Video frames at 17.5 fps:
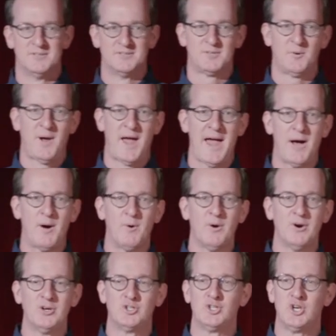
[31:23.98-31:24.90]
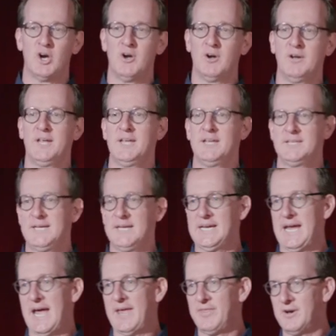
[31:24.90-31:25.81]
So our journey
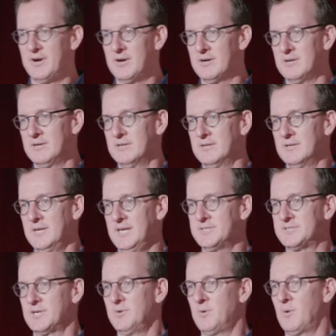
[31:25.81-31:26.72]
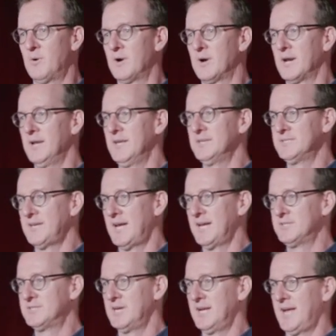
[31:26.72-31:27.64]
together as an
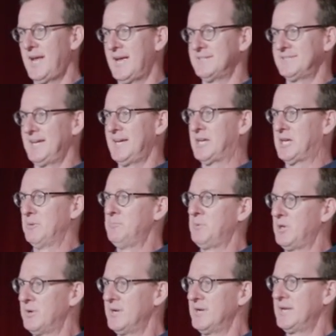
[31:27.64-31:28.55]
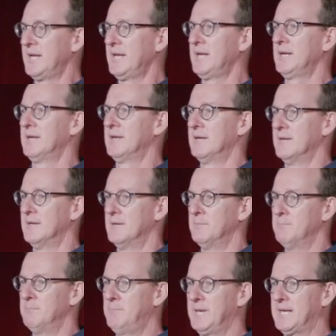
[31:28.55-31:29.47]
organization, as a community,
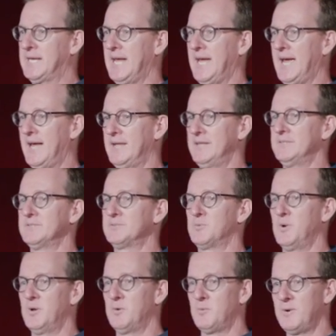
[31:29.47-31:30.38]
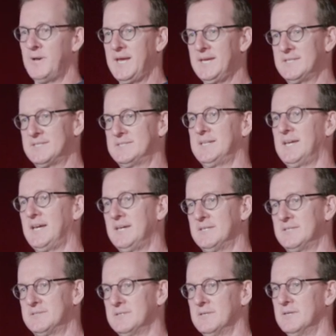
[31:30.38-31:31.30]
begins when we
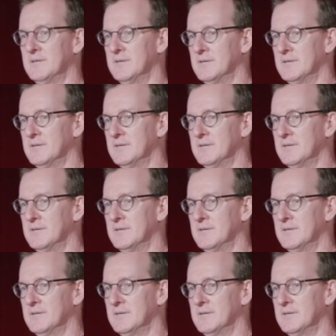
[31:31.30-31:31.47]
cease